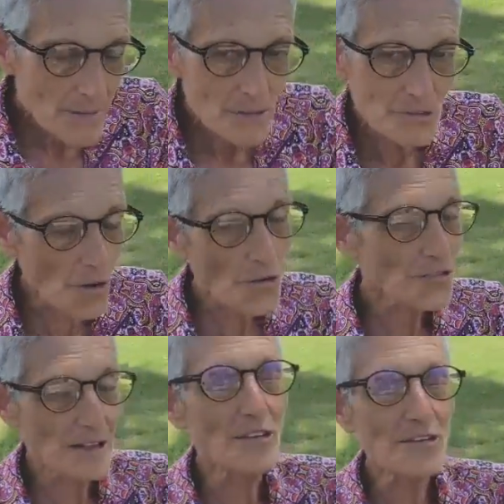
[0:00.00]

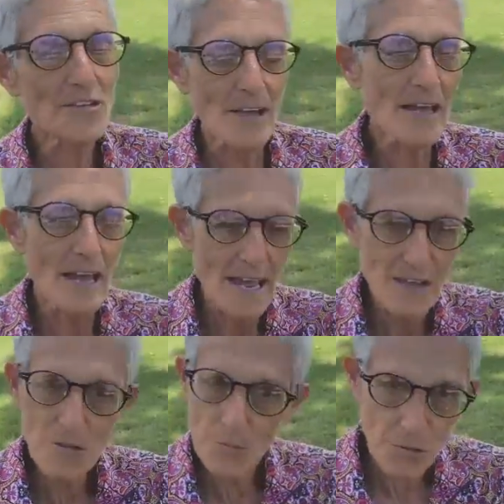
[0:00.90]
doses
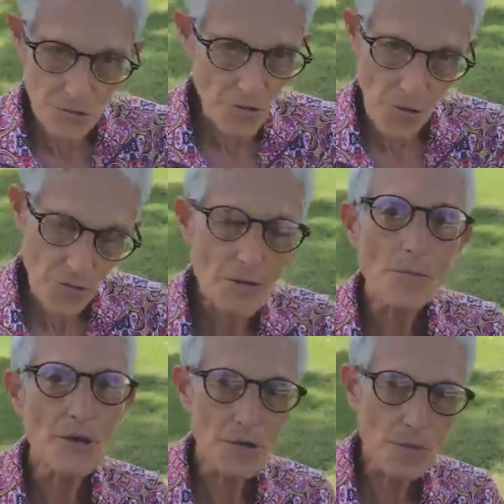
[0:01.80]
in the root zone.
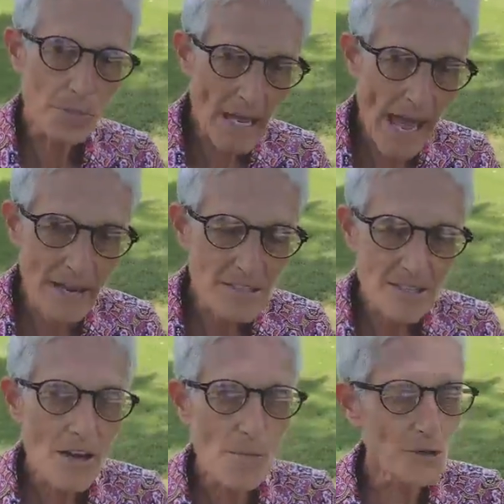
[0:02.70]
When you plant,
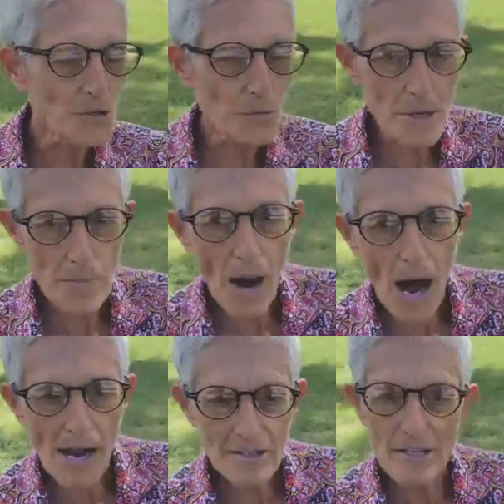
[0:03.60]
when you
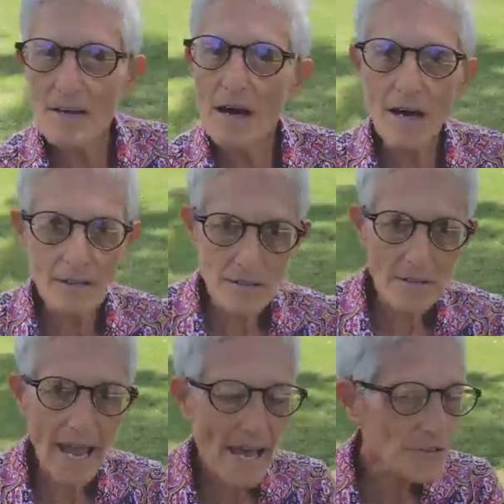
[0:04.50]
repot, a little
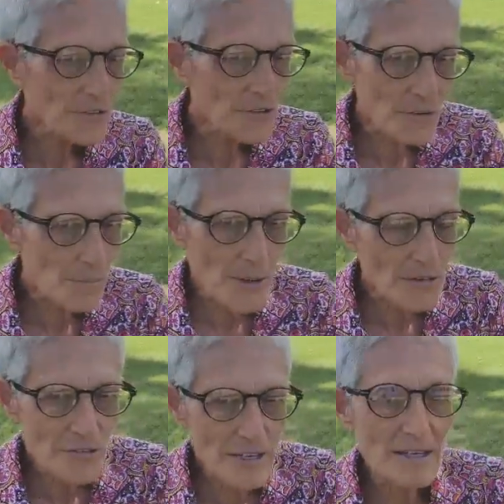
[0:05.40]
handful
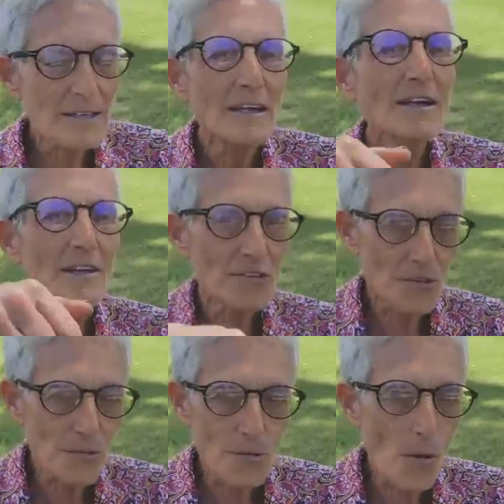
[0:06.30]
mixed in
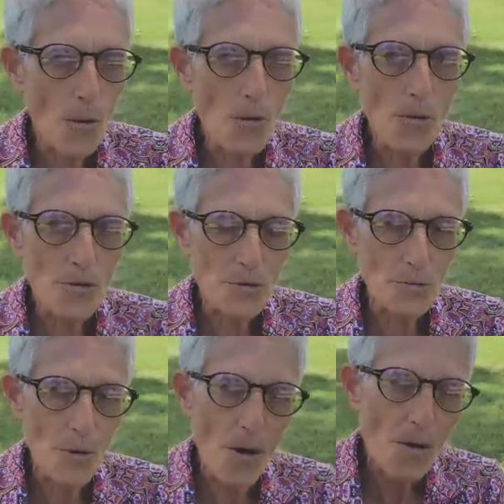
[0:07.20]
to the hole or the
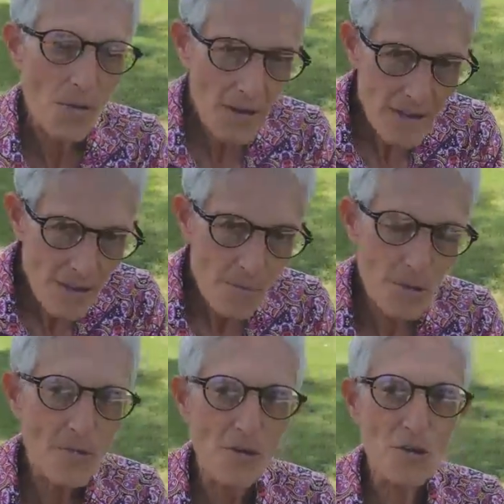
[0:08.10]
row
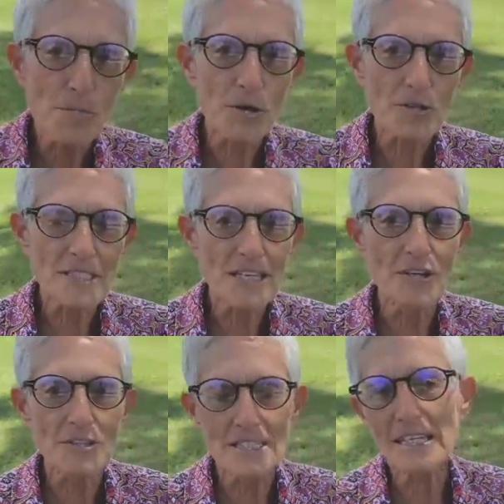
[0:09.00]
before you put your seed
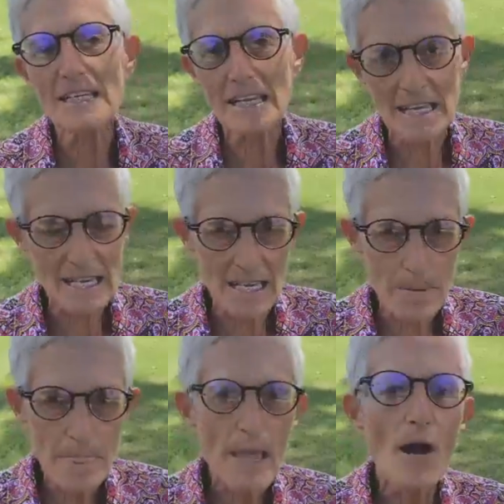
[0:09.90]
or seedling
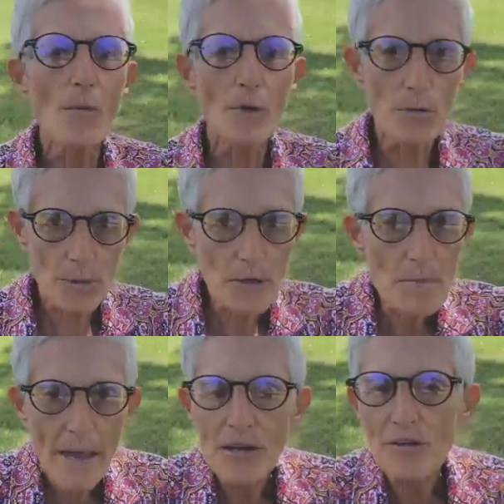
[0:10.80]
in will really
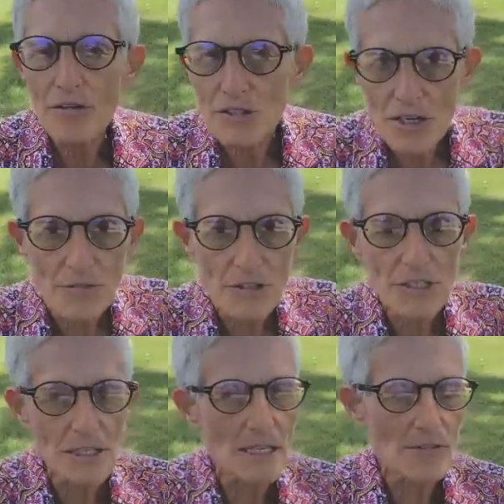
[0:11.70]
make a huge
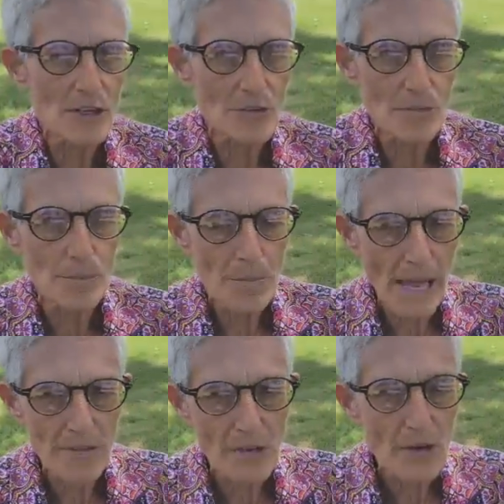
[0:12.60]
difference in giving your
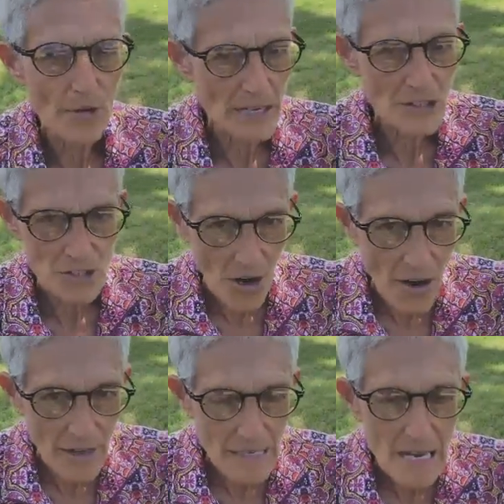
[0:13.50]
plants a great start.